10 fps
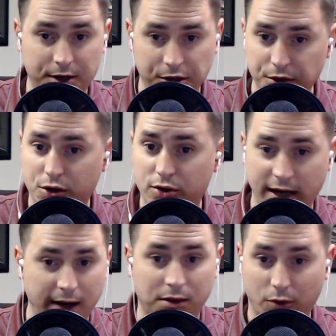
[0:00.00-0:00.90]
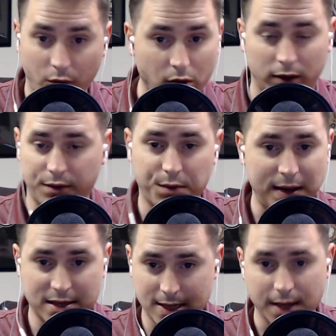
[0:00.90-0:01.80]
who created the world. It would
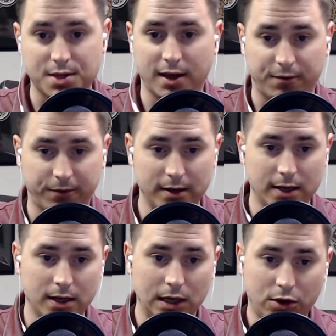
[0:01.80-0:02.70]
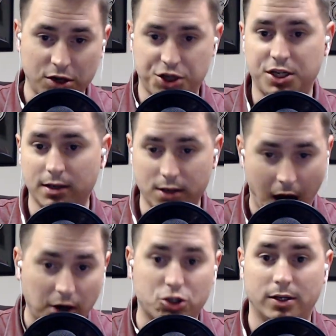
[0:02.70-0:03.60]
make sense if Christian
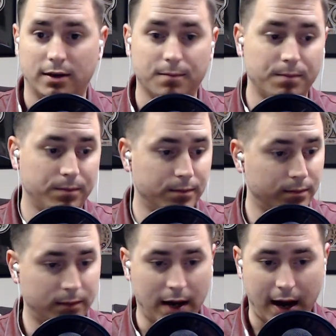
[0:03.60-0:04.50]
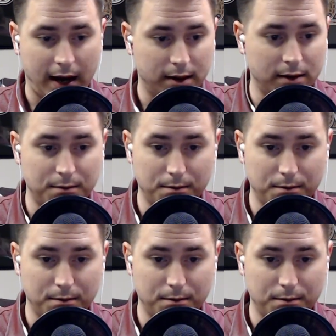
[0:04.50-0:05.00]
doctrine uh,